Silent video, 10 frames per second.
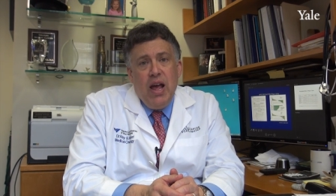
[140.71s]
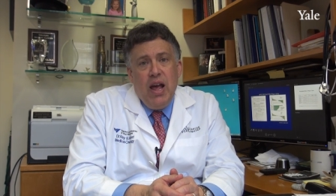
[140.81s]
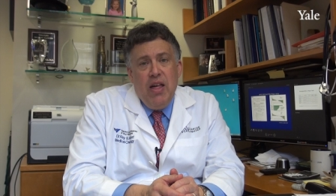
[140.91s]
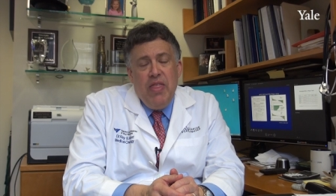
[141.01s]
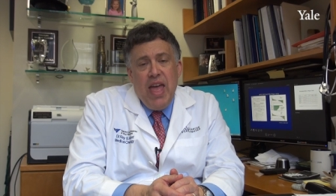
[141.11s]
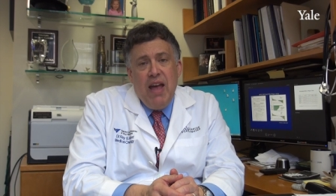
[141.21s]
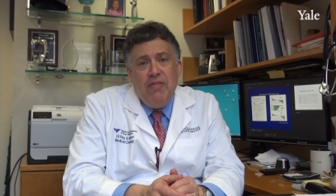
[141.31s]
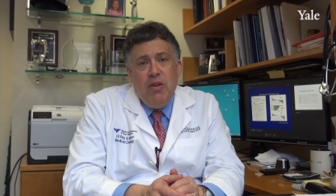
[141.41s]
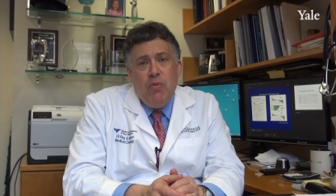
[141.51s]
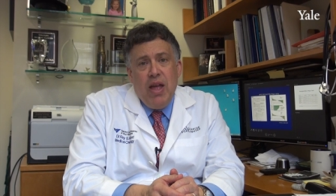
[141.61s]
uh, they
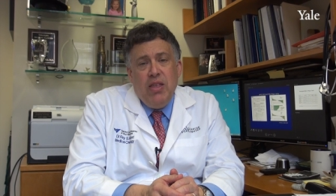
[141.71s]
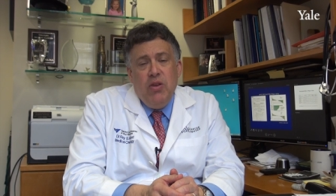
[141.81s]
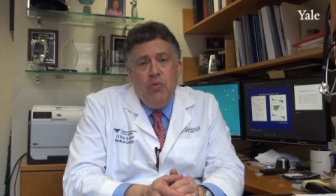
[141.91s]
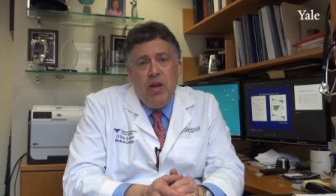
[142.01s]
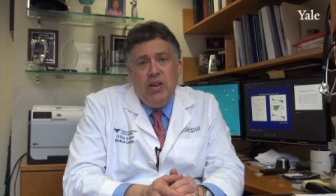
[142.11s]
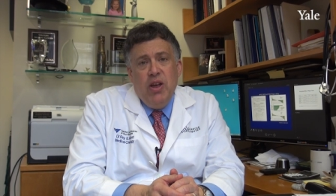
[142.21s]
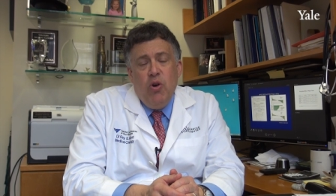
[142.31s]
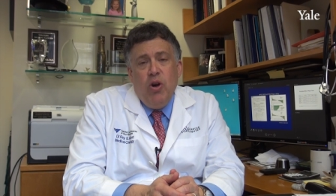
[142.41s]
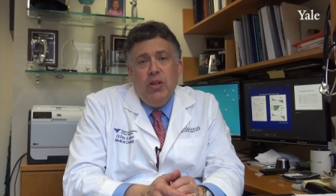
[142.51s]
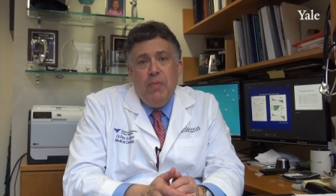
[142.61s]
have the right to regulate
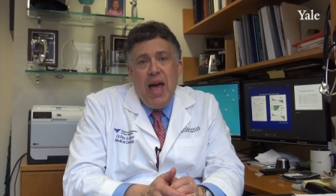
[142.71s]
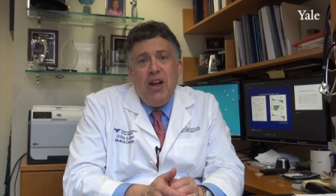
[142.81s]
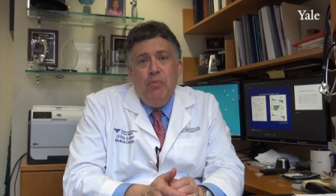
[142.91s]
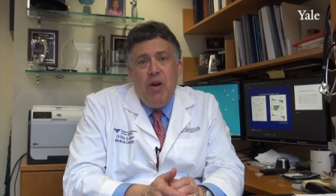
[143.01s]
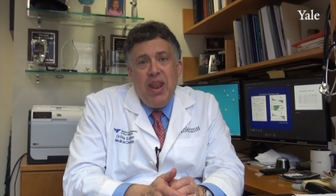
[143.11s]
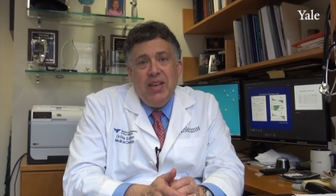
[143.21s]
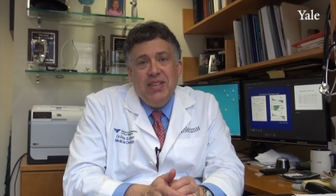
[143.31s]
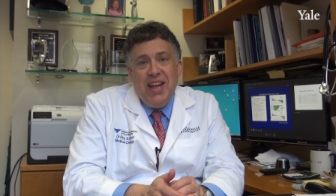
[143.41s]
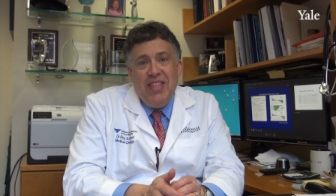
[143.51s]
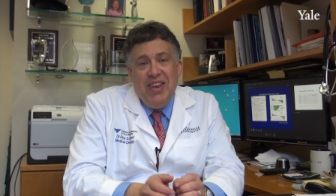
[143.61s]
all tobacco
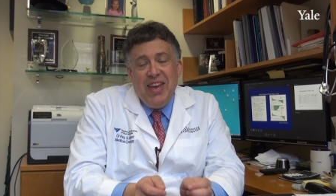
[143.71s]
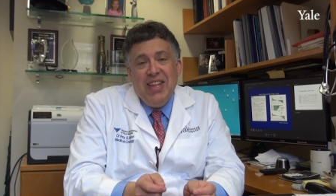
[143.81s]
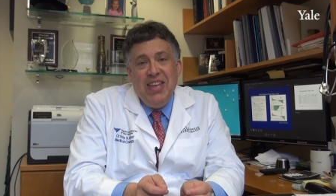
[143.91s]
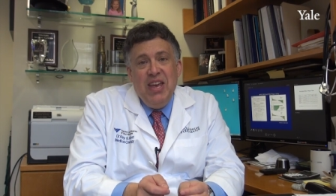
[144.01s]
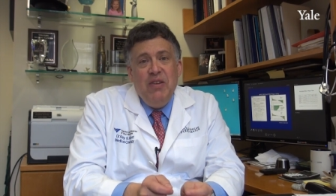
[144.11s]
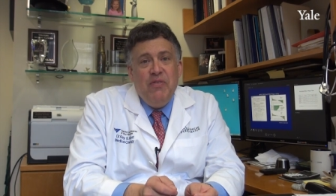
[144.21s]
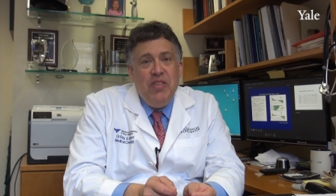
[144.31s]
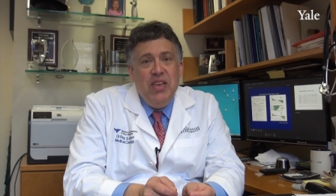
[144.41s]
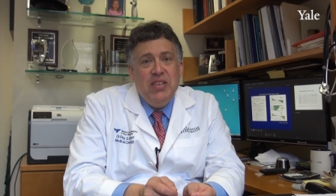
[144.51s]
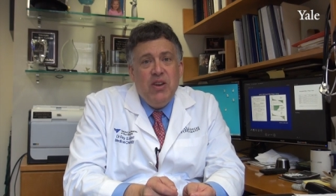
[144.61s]
products, and the nicotine for
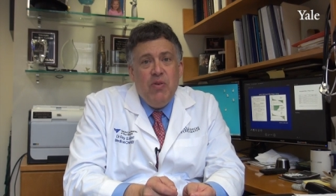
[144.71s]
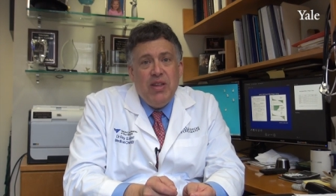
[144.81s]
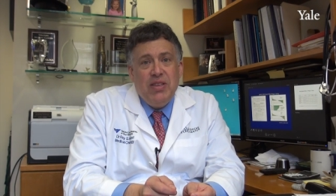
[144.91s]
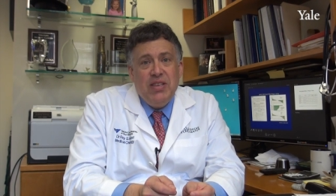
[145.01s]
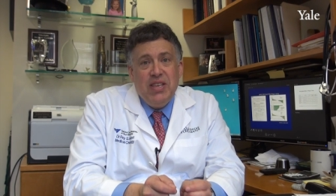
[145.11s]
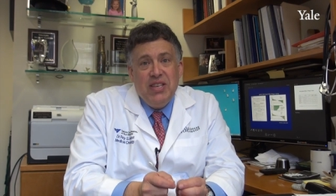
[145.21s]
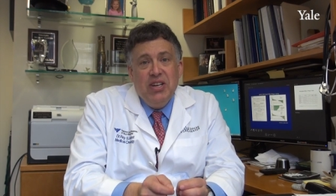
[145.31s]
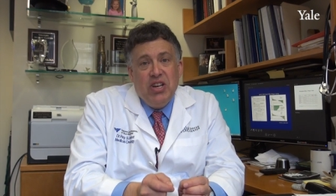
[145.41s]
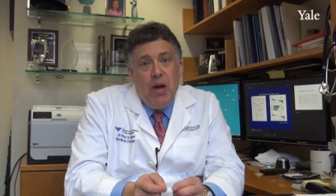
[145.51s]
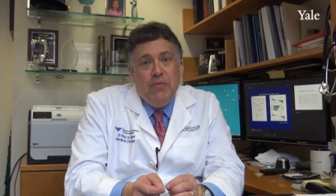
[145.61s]
the e-cigarettes
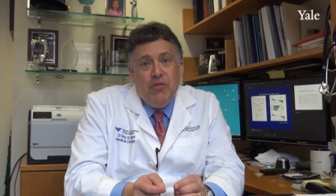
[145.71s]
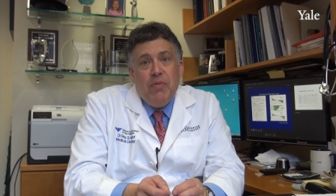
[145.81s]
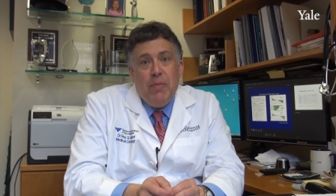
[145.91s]
still comes from